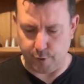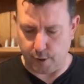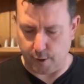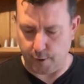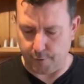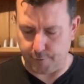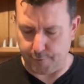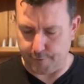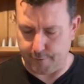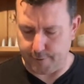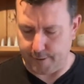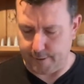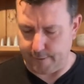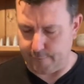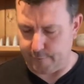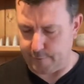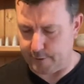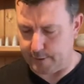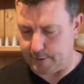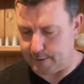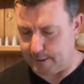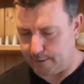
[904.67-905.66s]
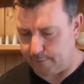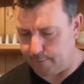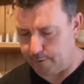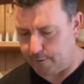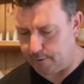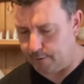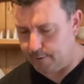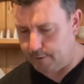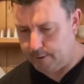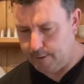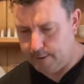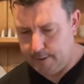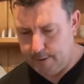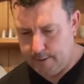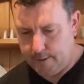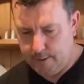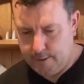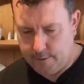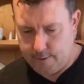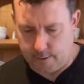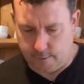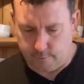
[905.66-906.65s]
garden and everything down
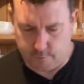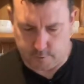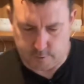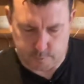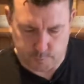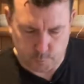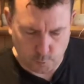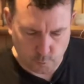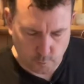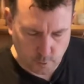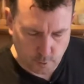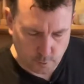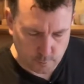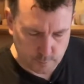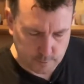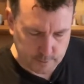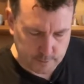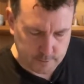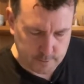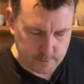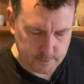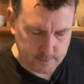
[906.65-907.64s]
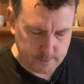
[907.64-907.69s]
the small holding.